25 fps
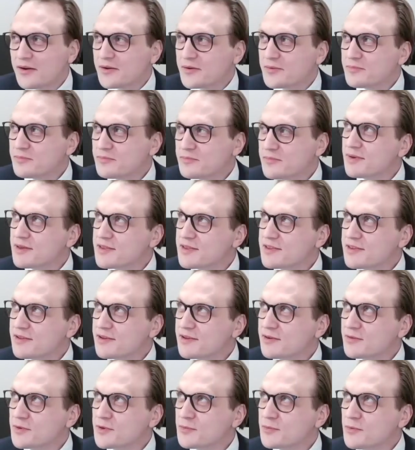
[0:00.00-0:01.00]
Let's start
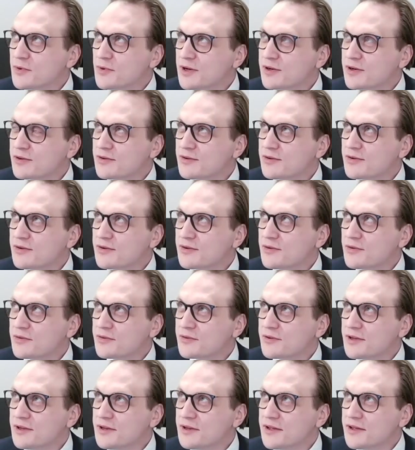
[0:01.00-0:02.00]
with one
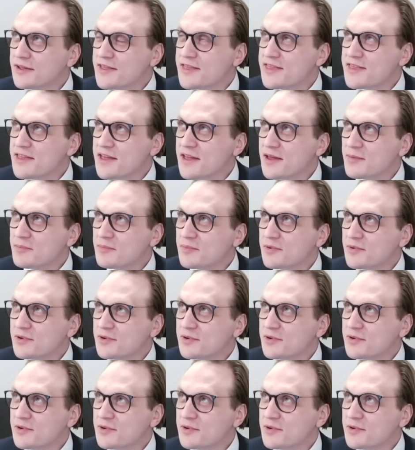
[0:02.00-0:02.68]
concrete example.